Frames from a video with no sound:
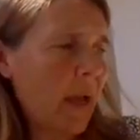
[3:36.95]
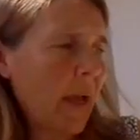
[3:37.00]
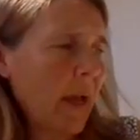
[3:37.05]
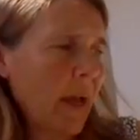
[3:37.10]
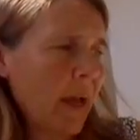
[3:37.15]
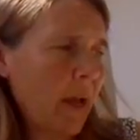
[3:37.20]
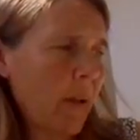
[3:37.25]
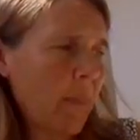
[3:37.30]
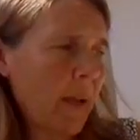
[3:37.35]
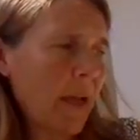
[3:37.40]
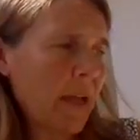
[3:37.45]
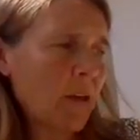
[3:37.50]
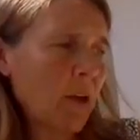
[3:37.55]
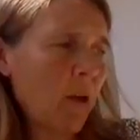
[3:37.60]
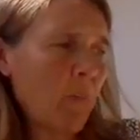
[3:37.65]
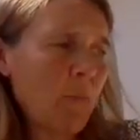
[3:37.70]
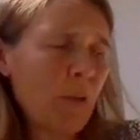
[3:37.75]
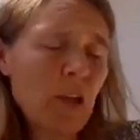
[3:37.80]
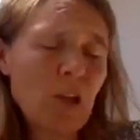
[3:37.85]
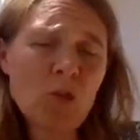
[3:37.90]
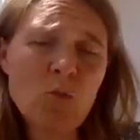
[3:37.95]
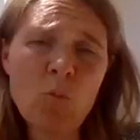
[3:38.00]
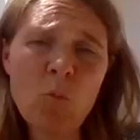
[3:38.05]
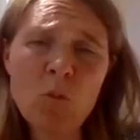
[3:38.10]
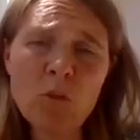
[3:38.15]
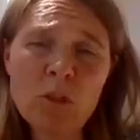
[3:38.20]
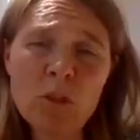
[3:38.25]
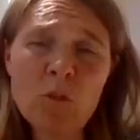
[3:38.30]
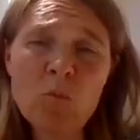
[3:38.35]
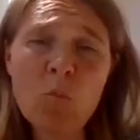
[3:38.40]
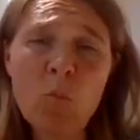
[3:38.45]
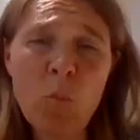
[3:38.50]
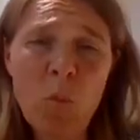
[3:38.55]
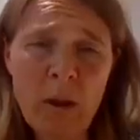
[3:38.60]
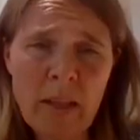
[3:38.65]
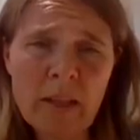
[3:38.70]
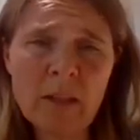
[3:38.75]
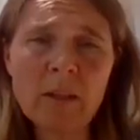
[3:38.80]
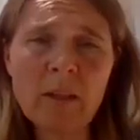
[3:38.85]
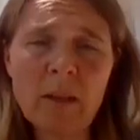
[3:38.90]
And our beach wardens
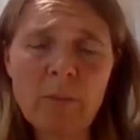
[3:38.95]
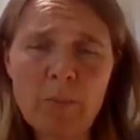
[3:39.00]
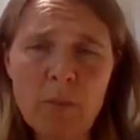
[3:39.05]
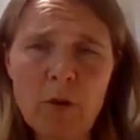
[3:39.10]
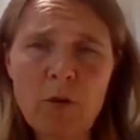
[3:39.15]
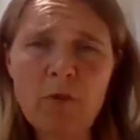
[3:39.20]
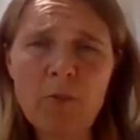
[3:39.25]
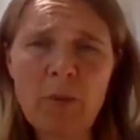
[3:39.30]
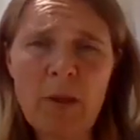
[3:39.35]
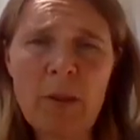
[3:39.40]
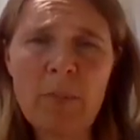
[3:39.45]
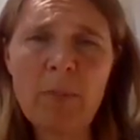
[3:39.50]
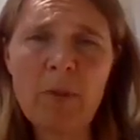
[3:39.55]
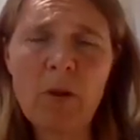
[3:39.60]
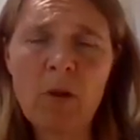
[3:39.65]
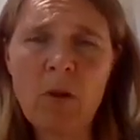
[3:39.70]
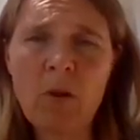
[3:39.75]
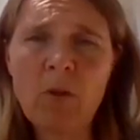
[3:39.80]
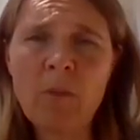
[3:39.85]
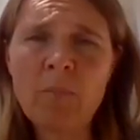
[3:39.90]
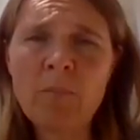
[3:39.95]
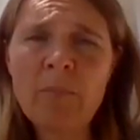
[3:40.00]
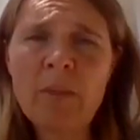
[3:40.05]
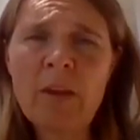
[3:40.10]
will move people on